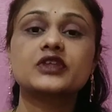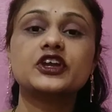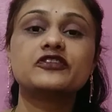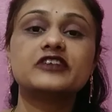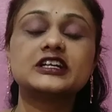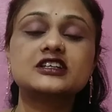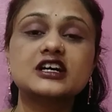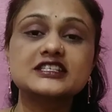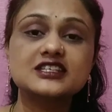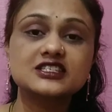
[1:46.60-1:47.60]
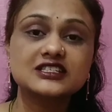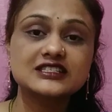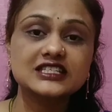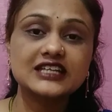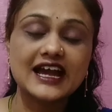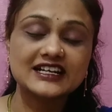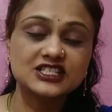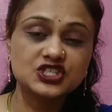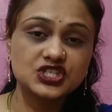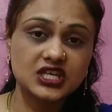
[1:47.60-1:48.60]
If its consistency gets
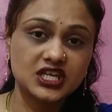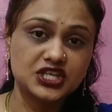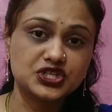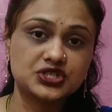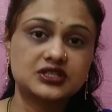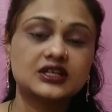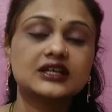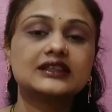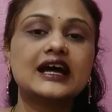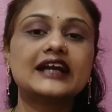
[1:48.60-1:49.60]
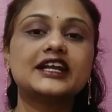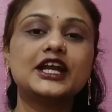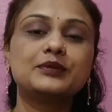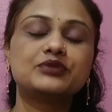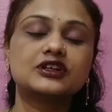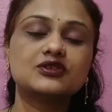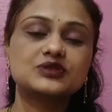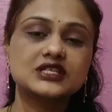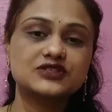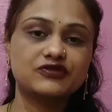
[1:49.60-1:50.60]
changed, then it
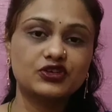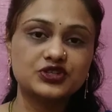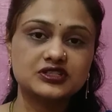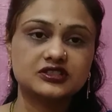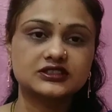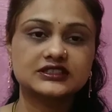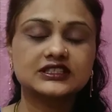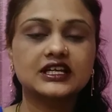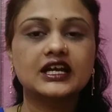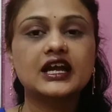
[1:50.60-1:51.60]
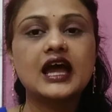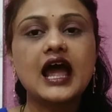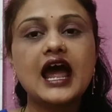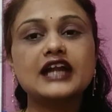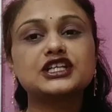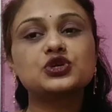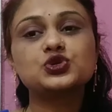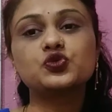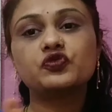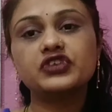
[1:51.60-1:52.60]
produces floaters. And due
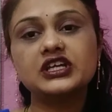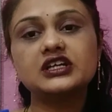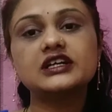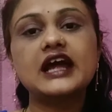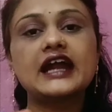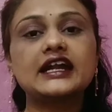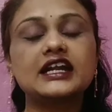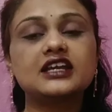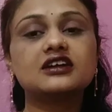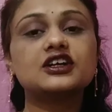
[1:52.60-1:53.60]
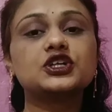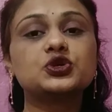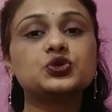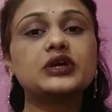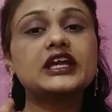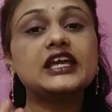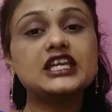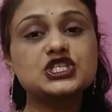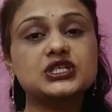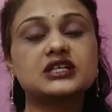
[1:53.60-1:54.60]
to wear and tear, due to
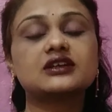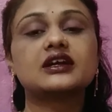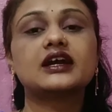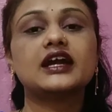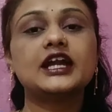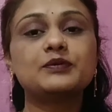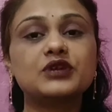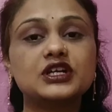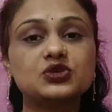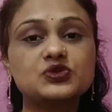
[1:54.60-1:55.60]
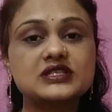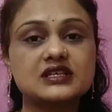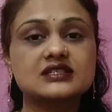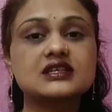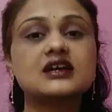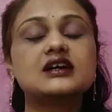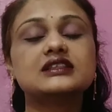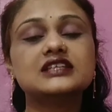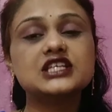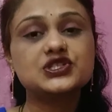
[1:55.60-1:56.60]
aging, it produces
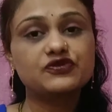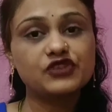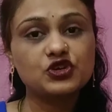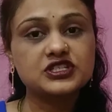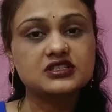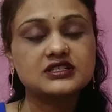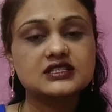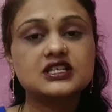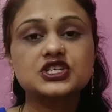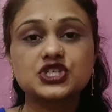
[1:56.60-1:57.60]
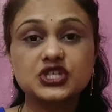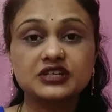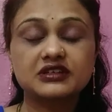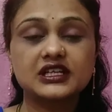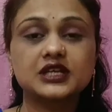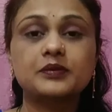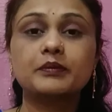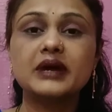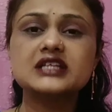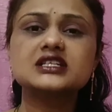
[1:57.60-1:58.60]
these floaters generally.
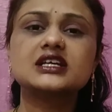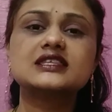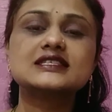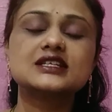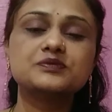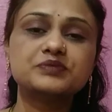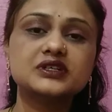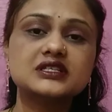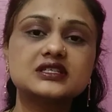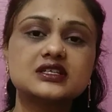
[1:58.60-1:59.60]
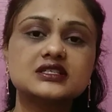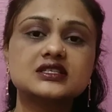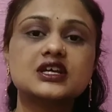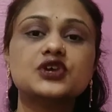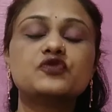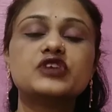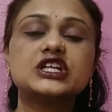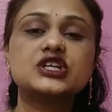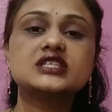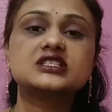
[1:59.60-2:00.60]
But in some persons,
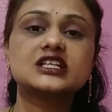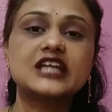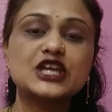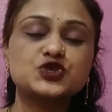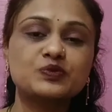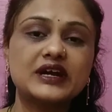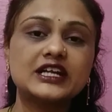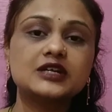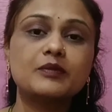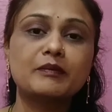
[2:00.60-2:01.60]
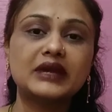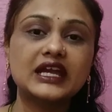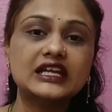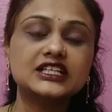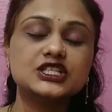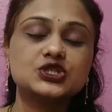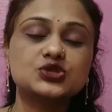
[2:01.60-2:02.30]
vitreous detachment may lead